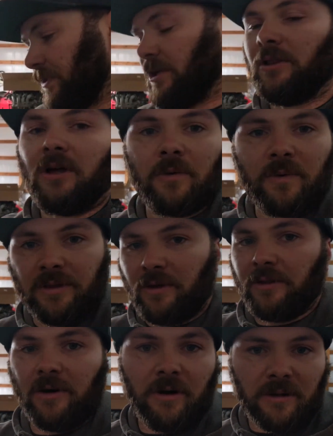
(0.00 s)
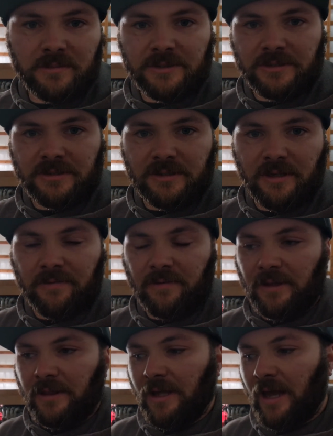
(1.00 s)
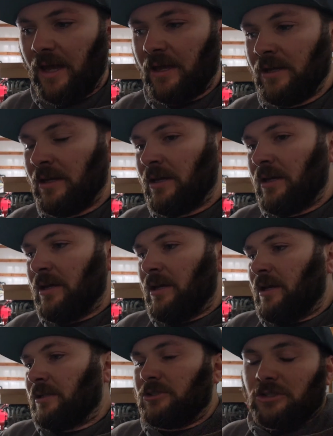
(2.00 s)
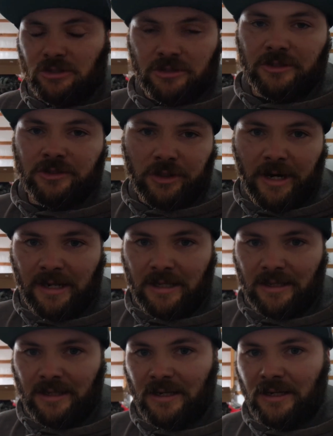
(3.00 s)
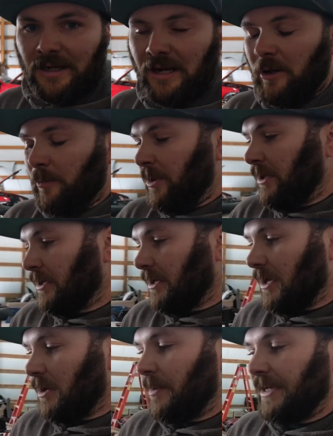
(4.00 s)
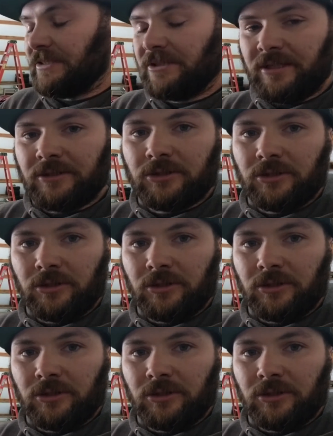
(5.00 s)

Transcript: along with all the arms and stuff like that, just to try to clean it up. I did